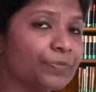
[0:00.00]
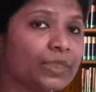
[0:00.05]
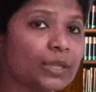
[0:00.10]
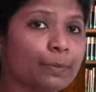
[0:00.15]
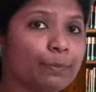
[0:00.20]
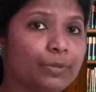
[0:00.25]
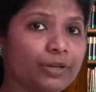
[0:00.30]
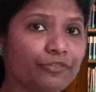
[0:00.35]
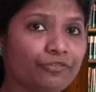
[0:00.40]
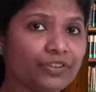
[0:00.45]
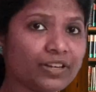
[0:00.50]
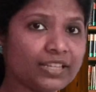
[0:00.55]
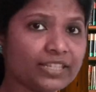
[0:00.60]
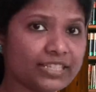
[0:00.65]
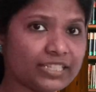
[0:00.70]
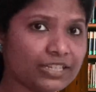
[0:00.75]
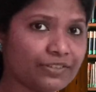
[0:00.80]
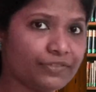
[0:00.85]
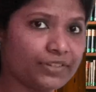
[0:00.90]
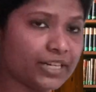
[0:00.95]

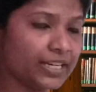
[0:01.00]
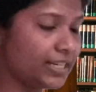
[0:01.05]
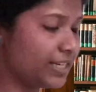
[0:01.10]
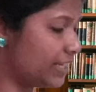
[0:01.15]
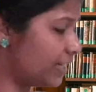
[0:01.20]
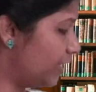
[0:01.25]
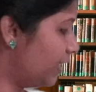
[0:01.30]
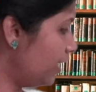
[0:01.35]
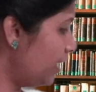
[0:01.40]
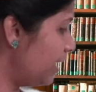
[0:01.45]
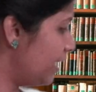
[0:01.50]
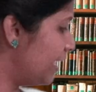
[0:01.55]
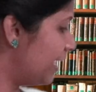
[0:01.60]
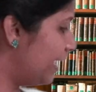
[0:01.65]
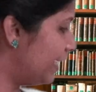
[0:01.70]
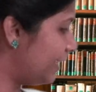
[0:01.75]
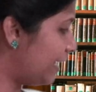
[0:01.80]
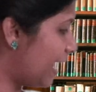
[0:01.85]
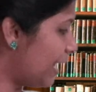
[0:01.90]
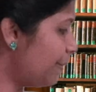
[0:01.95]
preference dividend here
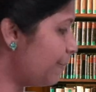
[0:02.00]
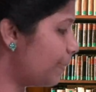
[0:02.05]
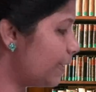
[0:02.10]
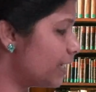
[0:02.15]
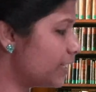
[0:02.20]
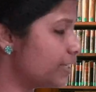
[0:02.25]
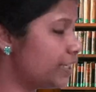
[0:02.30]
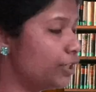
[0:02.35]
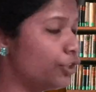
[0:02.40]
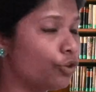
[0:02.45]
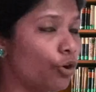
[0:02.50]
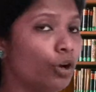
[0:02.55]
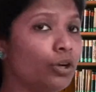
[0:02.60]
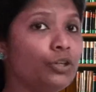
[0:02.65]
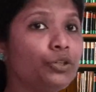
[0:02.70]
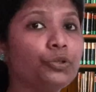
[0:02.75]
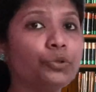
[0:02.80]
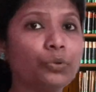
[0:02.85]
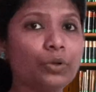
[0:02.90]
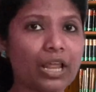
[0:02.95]
10%
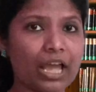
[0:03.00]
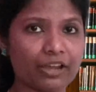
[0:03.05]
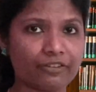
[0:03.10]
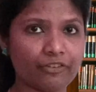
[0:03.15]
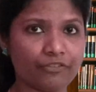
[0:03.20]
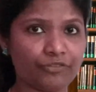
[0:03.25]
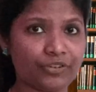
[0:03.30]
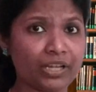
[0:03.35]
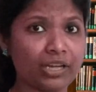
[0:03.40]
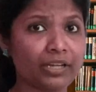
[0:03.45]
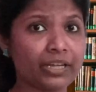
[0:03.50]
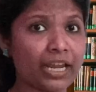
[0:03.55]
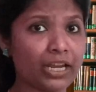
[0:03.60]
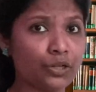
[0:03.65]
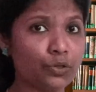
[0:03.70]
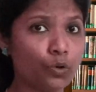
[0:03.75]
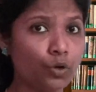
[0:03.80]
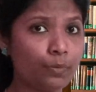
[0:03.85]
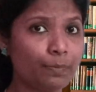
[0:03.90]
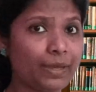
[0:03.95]
on 2 lakh 50.
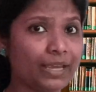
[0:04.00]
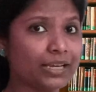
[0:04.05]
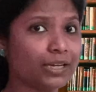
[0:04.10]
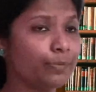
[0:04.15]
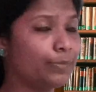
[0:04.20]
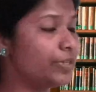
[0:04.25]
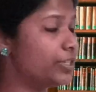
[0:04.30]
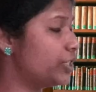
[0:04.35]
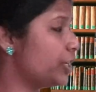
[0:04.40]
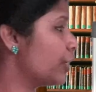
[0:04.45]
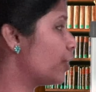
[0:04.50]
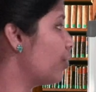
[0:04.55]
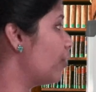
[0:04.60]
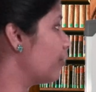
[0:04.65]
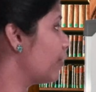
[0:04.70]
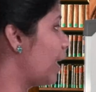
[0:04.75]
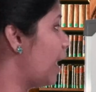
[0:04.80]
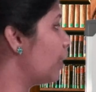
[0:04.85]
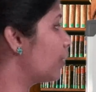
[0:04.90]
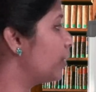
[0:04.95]
Again don't make a mistake
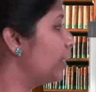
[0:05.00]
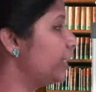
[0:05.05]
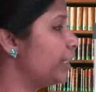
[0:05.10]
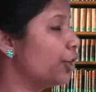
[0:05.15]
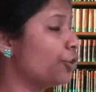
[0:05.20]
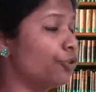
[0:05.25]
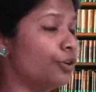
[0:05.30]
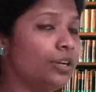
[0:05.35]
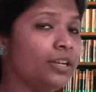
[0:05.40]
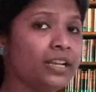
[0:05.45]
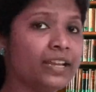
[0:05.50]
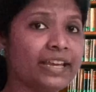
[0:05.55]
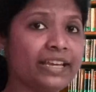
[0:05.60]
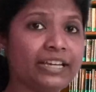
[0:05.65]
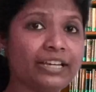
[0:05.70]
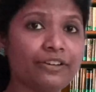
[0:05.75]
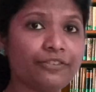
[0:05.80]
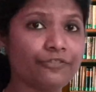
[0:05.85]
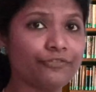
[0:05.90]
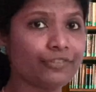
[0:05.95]
of calculating on
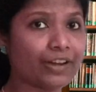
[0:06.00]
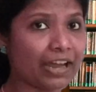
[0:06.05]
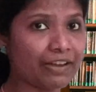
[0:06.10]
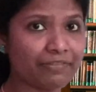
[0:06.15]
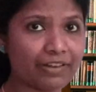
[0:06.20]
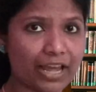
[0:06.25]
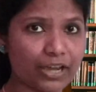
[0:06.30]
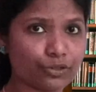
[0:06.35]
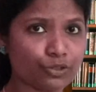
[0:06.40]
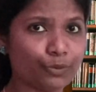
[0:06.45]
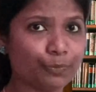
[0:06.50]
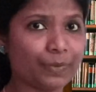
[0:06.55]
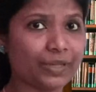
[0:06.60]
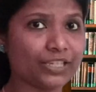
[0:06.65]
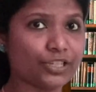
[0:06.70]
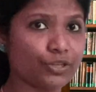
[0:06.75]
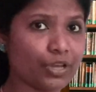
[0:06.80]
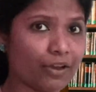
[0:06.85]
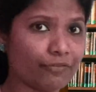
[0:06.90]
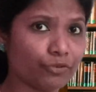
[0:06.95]
5 lakh
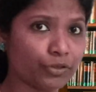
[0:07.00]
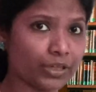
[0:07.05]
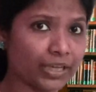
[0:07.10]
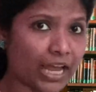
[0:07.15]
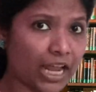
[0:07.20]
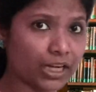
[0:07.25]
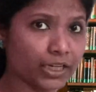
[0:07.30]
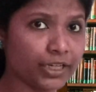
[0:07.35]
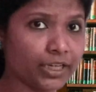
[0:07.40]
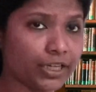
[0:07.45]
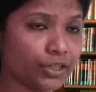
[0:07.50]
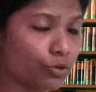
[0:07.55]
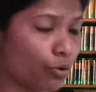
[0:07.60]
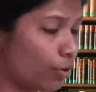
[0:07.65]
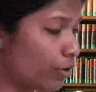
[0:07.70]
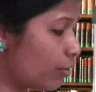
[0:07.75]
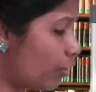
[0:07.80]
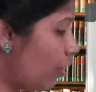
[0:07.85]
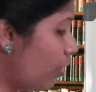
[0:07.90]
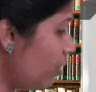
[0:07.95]
rupees. You have to calculate
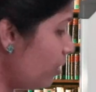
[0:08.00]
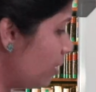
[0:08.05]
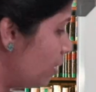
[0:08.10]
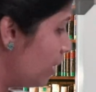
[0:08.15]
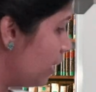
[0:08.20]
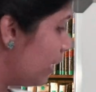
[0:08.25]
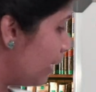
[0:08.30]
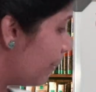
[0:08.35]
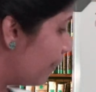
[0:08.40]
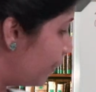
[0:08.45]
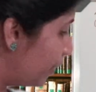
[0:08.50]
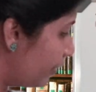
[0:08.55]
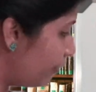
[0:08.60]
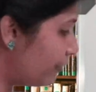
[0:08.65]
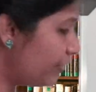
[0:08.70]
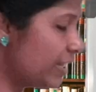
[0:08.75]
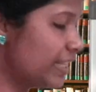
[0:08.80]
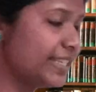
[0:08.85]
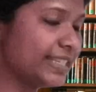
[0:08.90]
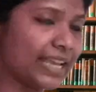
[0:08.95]
on on
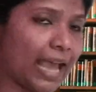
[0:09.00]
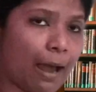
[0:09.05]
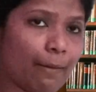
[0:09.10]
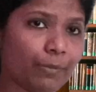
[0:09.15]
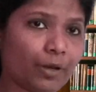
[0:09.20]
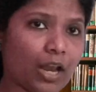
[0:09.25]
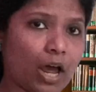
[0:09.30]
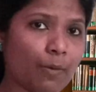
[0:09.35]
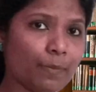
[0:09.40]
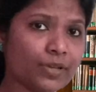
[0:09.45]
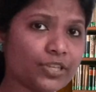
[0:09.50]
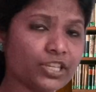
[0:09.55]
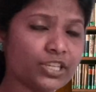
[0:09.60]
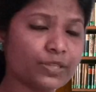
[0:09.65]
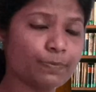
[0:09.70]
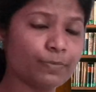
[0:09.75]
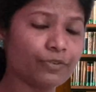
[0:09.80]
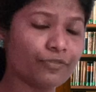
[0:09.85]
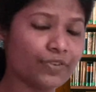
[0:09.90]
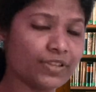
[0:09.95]
preference capital. How much
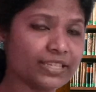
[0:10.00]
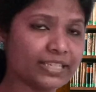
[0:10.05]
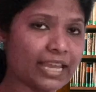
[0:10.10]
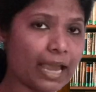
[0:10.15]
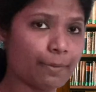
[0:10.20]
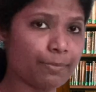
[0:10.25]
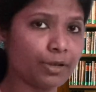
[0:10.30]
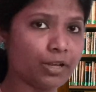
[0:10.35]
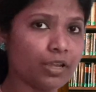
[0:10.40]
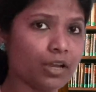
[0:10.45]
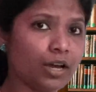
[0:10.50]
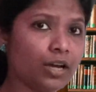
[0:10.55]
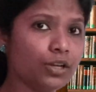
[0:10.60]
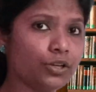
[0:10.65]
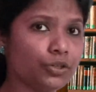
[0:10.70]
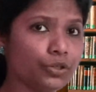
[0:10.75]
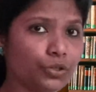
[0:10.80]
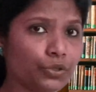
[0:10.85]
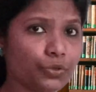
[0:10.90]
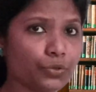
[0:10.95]
is preference capital here?
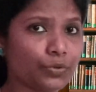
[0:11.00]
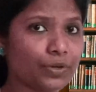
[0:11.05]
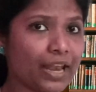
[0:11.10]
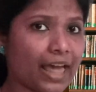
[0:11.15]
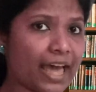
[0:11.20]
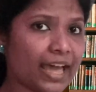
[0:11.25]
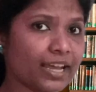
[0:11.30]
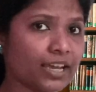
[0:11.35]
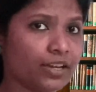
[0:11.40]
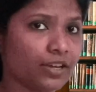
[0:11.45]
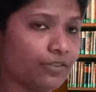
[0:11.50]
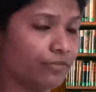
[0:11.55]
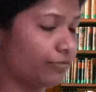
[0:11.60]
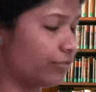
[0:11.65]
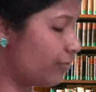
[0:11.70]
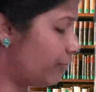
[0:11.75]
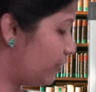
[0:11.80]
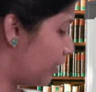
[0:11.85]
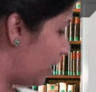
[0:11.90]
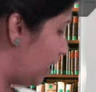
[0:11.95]
2 lakh
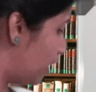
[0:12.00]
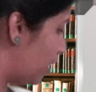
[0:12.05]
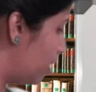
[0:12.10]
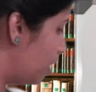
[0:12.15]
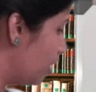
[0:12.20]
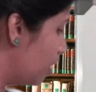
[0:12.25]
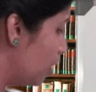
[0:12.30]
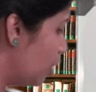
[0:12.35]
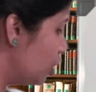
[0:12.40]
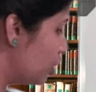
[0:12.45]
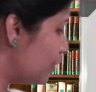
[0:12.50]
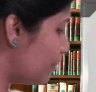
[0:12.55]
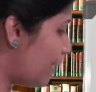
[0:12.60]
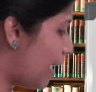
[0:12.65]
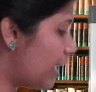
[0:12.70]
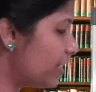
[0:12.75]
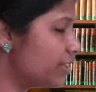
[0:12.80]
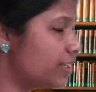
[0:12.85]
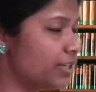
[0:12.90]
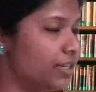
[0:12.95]
50. So
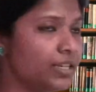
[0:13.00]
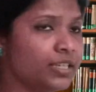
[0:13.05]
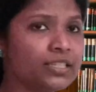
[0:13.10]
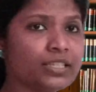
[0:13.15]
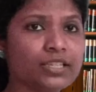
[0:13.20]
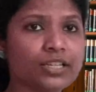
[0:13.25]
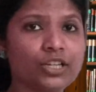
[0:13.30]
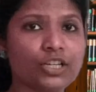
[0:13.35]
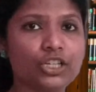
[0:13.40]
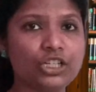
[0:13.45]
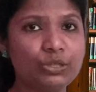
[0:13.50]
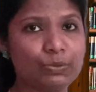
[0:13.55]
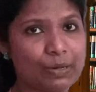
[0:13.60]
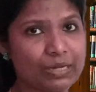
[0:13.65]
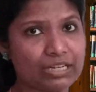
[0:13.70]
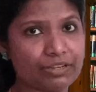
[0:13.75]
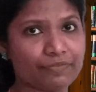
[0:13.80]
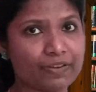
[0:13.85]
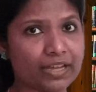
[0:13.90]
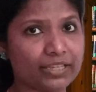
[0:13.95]
my answer is
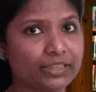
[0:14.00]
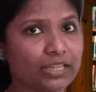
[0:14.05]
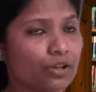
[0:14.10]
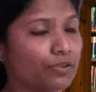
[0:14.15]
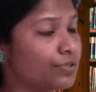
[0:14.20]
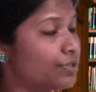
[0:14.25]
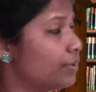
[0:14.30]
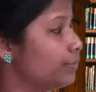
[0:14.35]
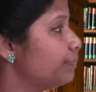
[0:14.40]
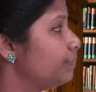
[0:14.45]
25000